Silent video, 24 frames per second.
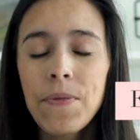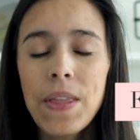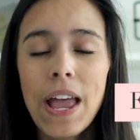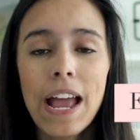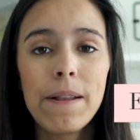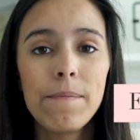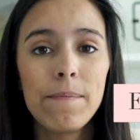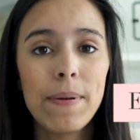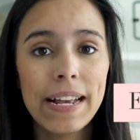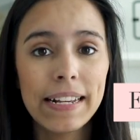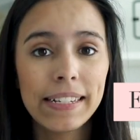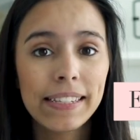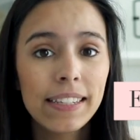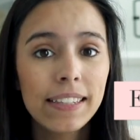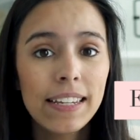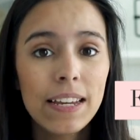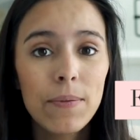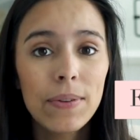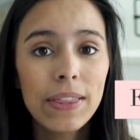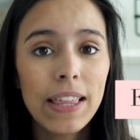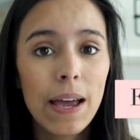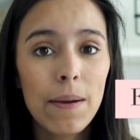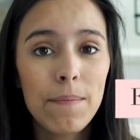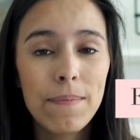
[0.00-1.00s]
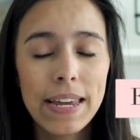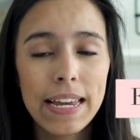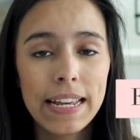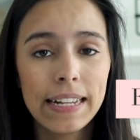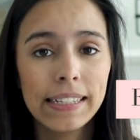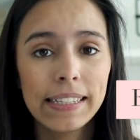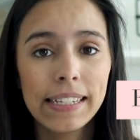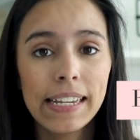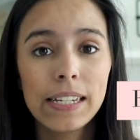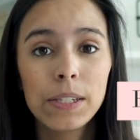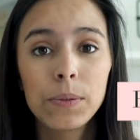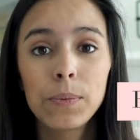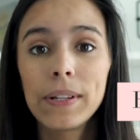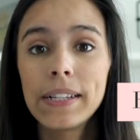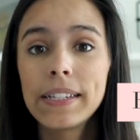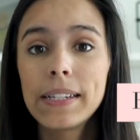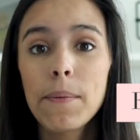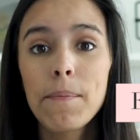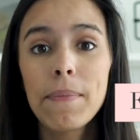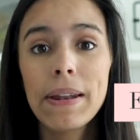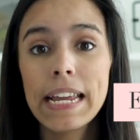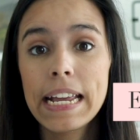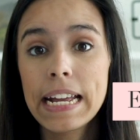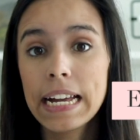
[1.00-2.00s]
And basically, what that means is when
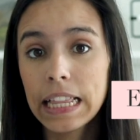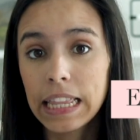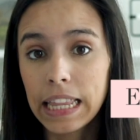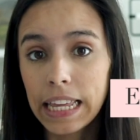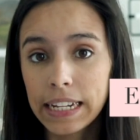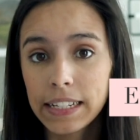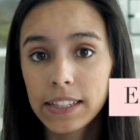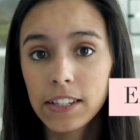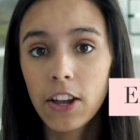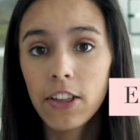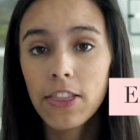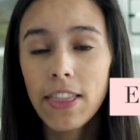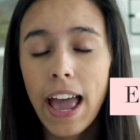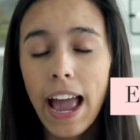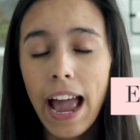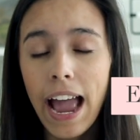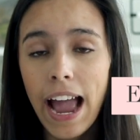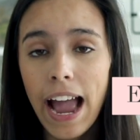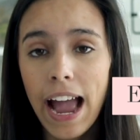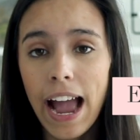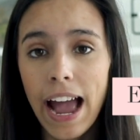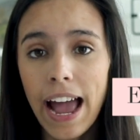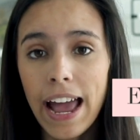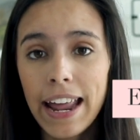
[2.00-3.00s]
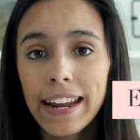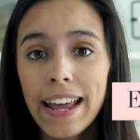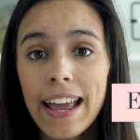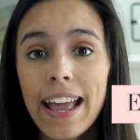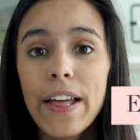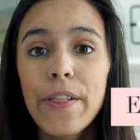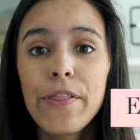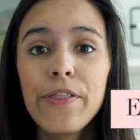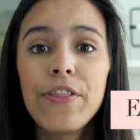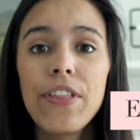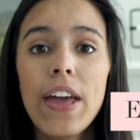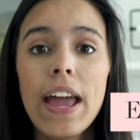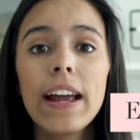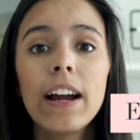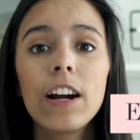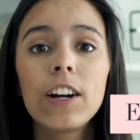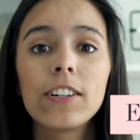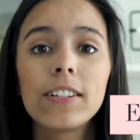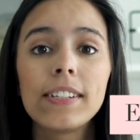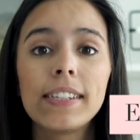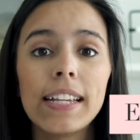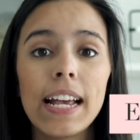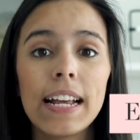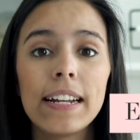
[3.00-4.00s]
somebody clicks on the ad, they are
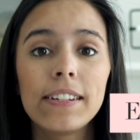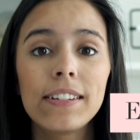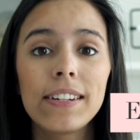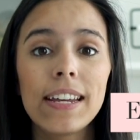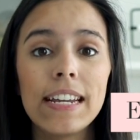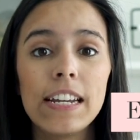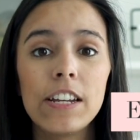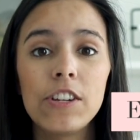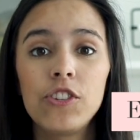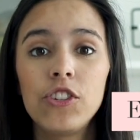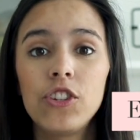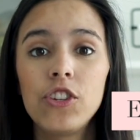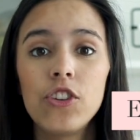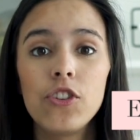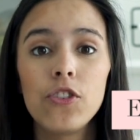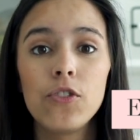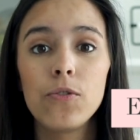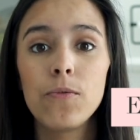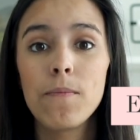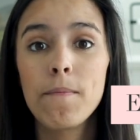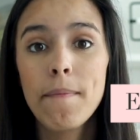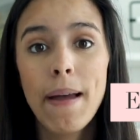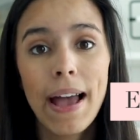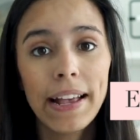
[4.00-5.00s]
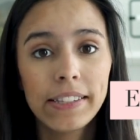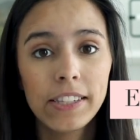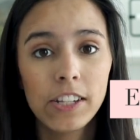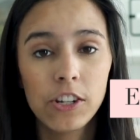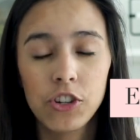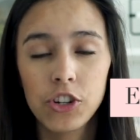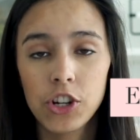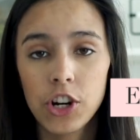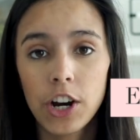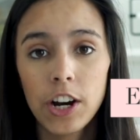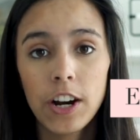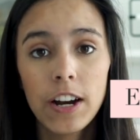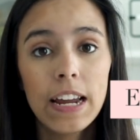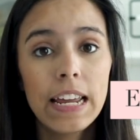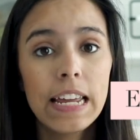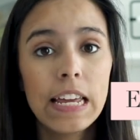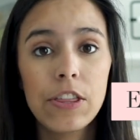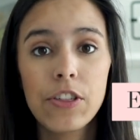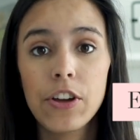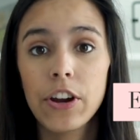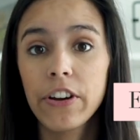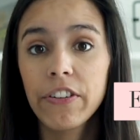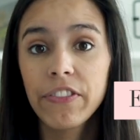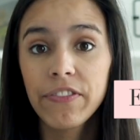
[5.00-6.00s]
sent into Messenger,
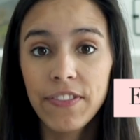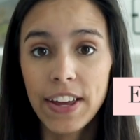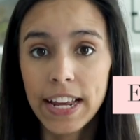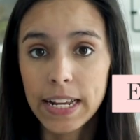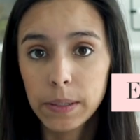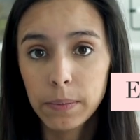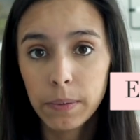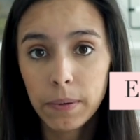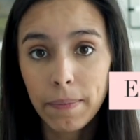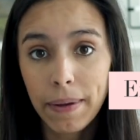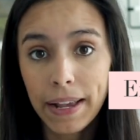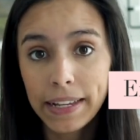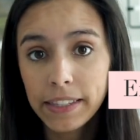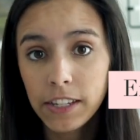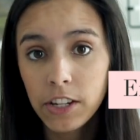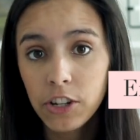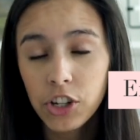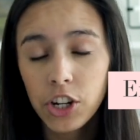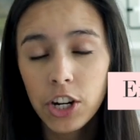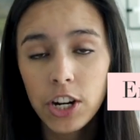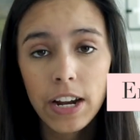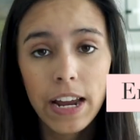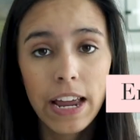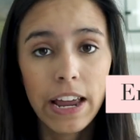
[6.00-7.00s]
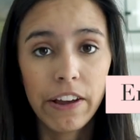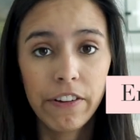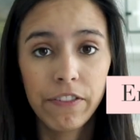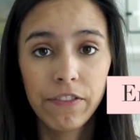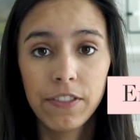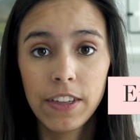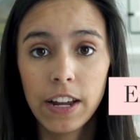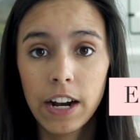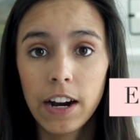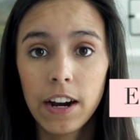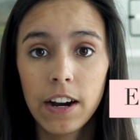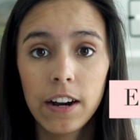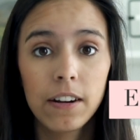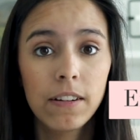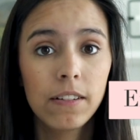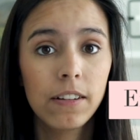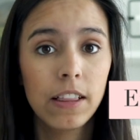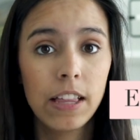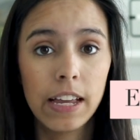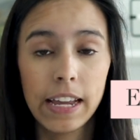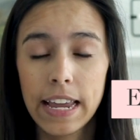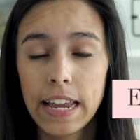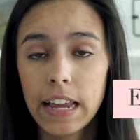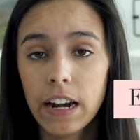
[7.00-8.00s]
either Facebook Messenger if they're
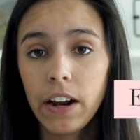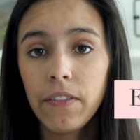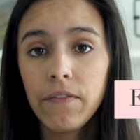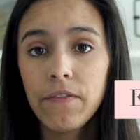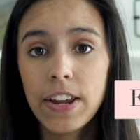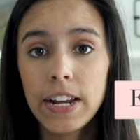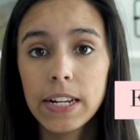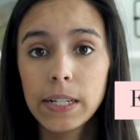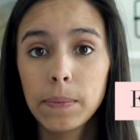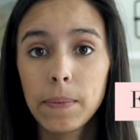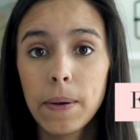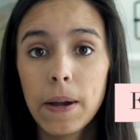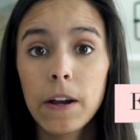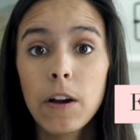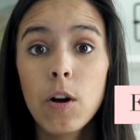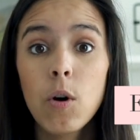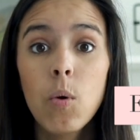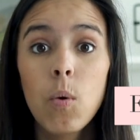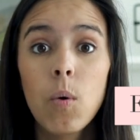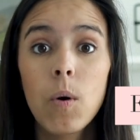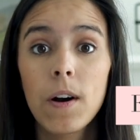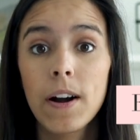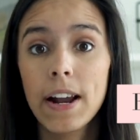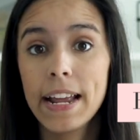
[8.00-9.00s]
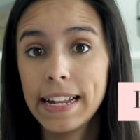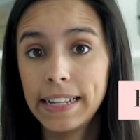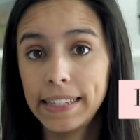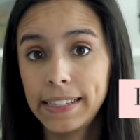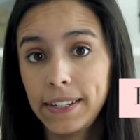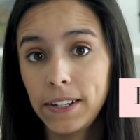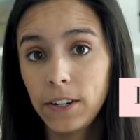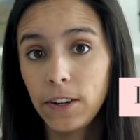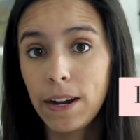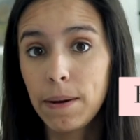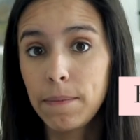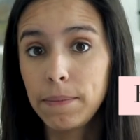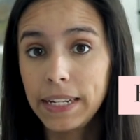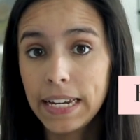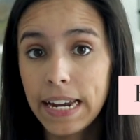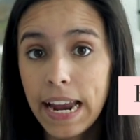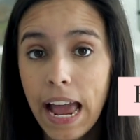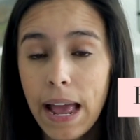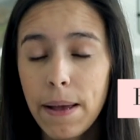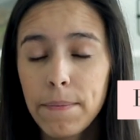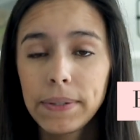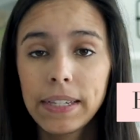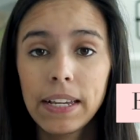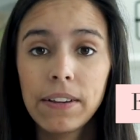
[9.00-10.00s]
clicking it on Facebook, or Instagram
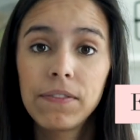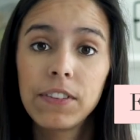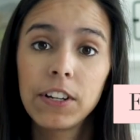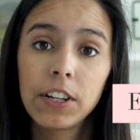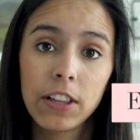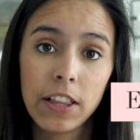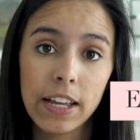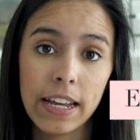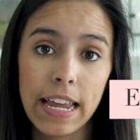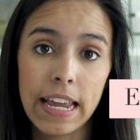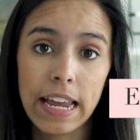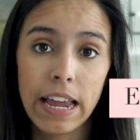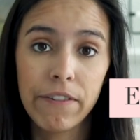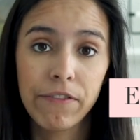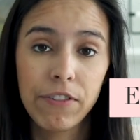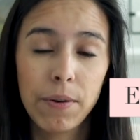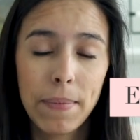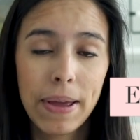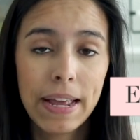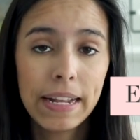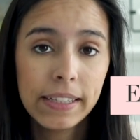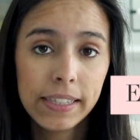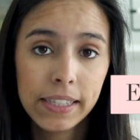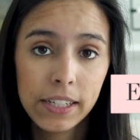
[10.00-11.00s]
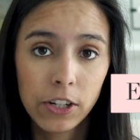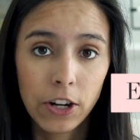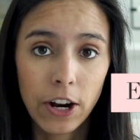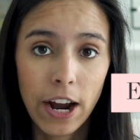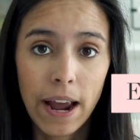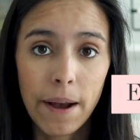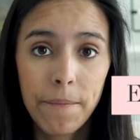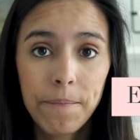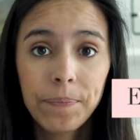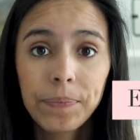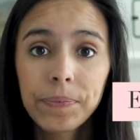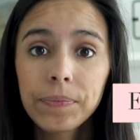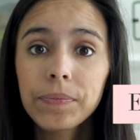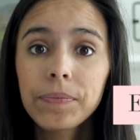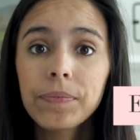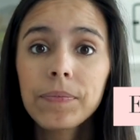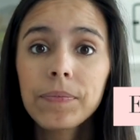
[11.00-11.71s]
DMs if they're clicking it from Instagram